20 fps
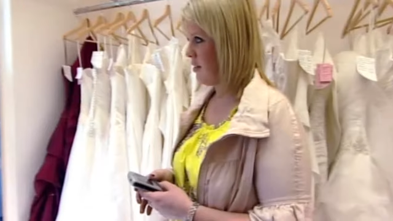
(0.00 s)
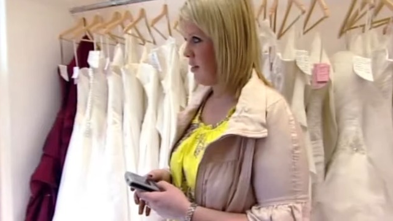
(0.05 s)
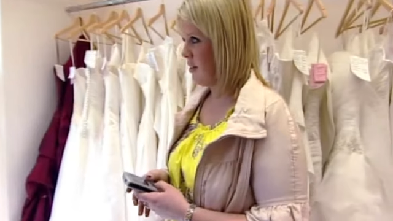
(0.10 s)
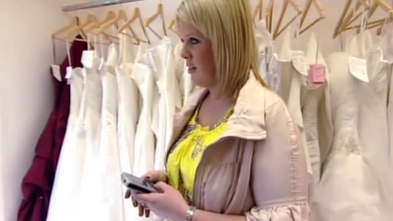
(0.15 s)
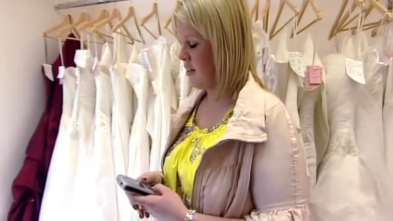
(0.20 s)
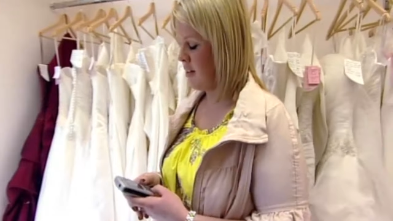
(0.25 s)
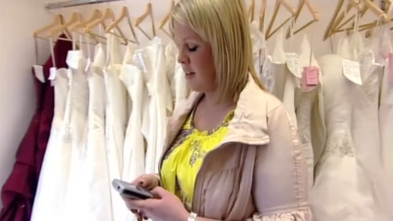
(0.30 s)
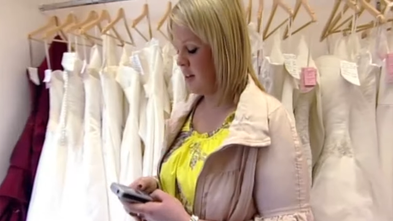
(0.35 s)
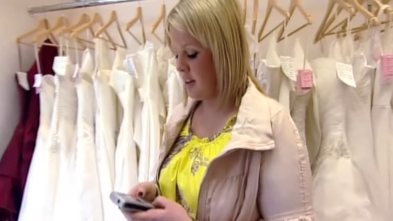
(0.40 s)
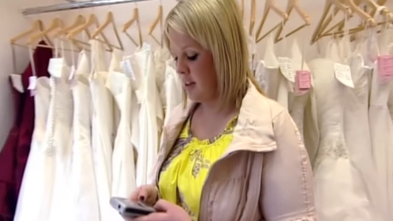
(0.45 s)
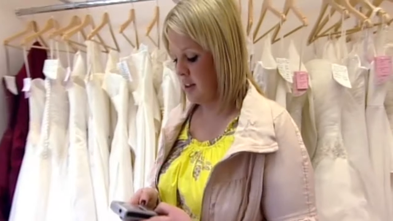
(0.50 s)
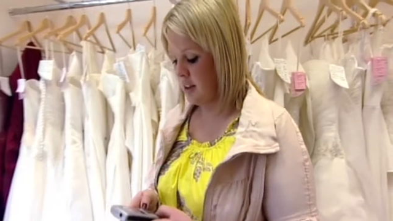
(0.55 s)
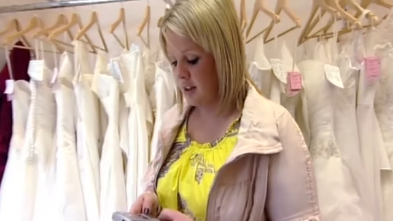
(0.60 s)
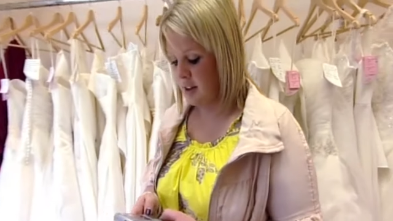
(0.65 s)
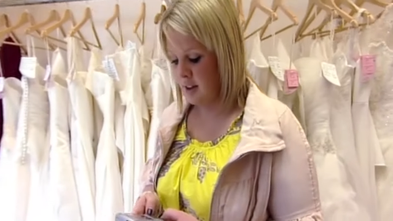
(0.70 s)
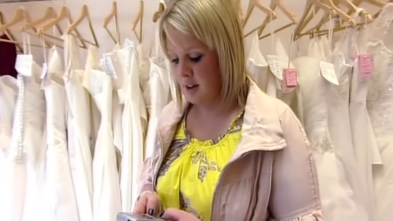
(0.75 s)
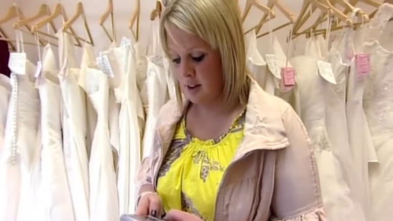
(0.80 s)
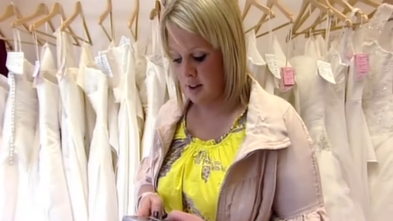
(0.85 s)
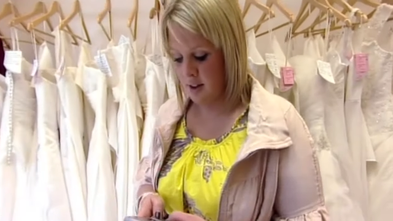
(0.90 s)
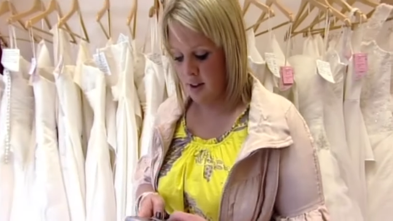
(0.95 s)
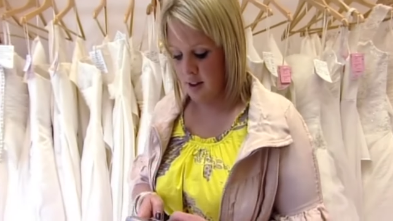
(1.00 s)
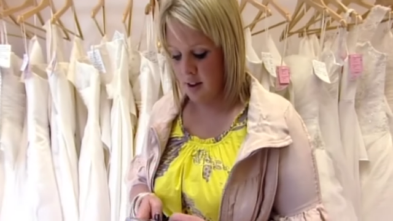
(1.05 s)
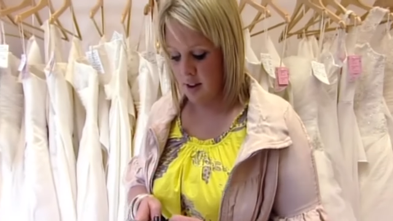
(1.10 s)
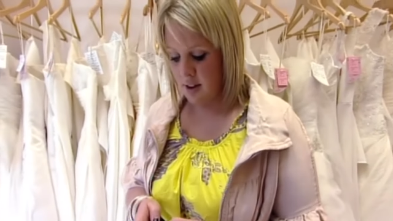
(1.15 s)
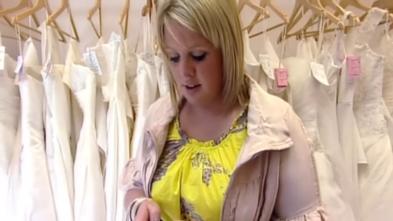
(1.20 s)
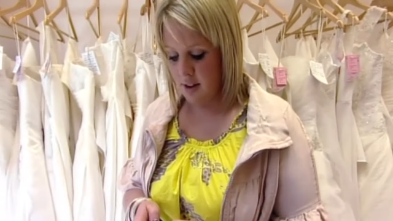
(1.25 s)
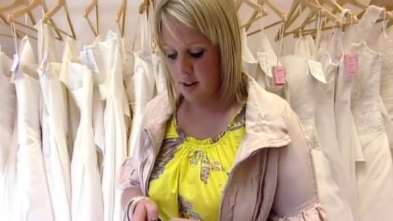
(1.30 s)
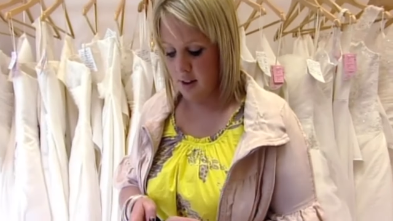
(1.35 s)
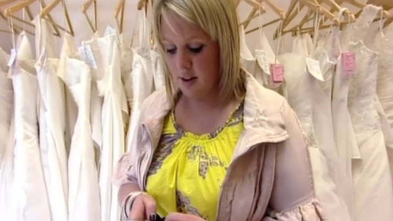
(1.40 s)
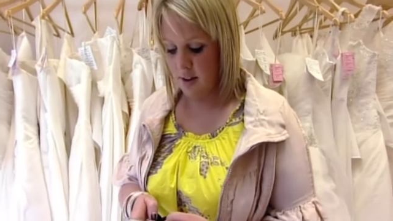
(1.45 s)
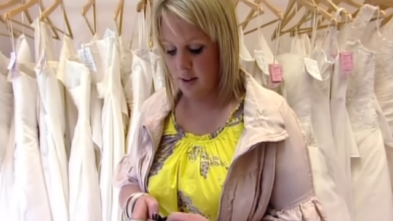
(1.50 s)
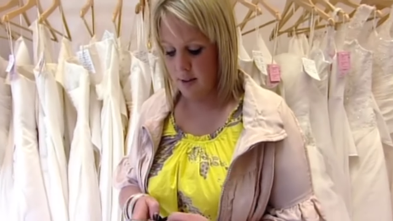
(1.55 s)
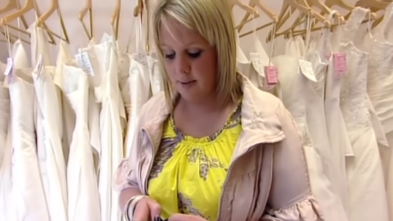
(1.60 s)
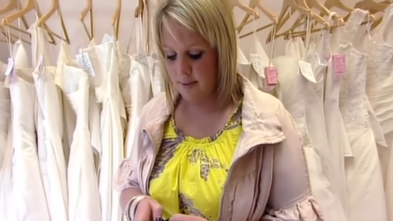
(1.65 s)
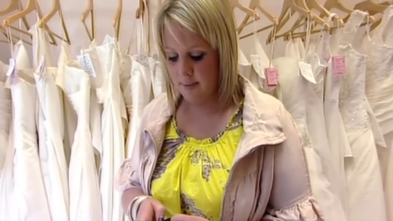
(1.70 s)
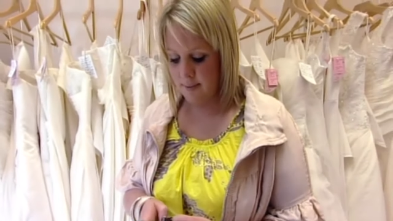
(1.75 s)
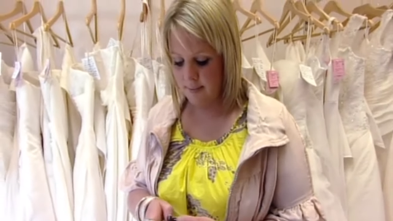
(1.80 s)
(silence)